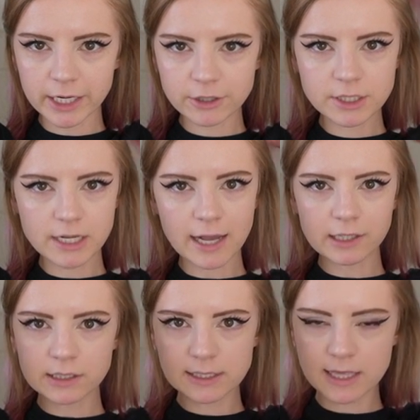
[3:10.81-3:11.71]

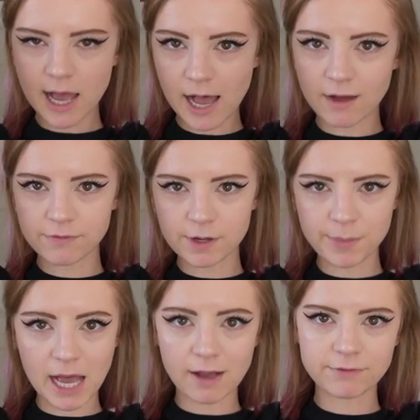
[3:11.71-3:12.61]
hairstyle is the half
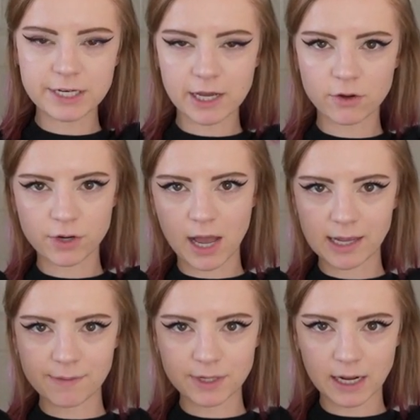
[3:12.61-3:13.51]
up, half down.
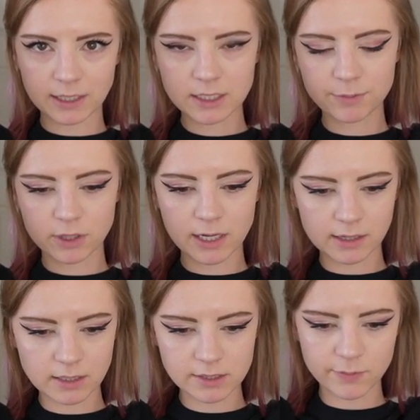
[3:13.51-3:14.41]
I am an expert
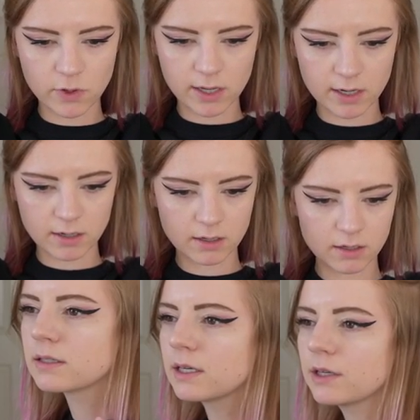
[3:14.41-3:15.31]
at this one.
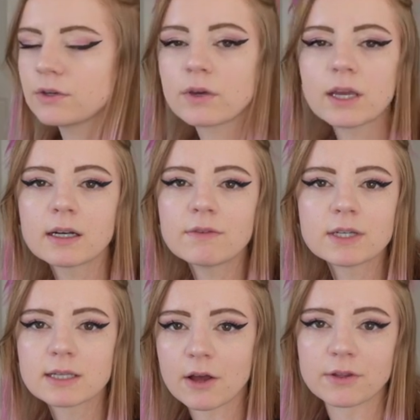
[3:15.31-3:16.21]
See, you can't
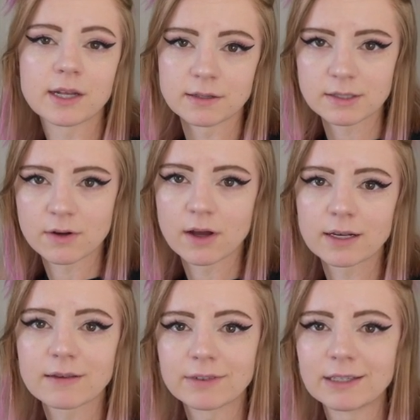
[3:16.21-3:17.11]
even tell that it's not
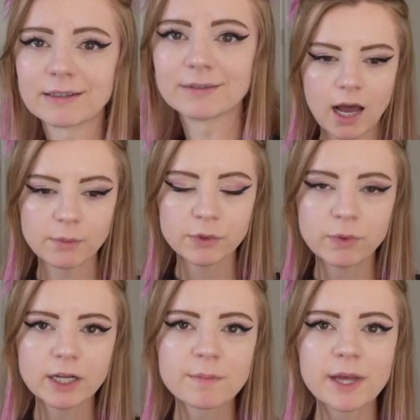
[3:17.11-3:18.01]
even. I would
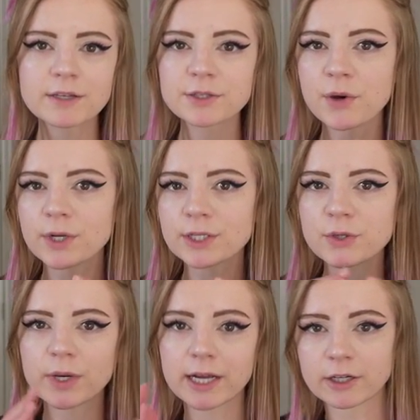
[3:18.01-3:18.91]
recommend going
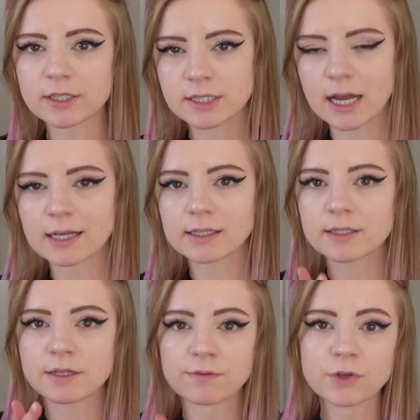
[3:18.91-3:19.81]
to a
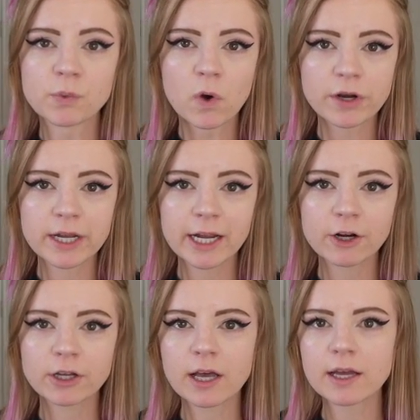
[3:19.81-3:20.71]
hairstylist if you want a
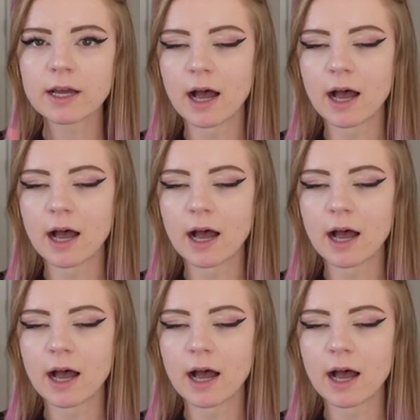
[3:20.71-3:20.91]
haircut.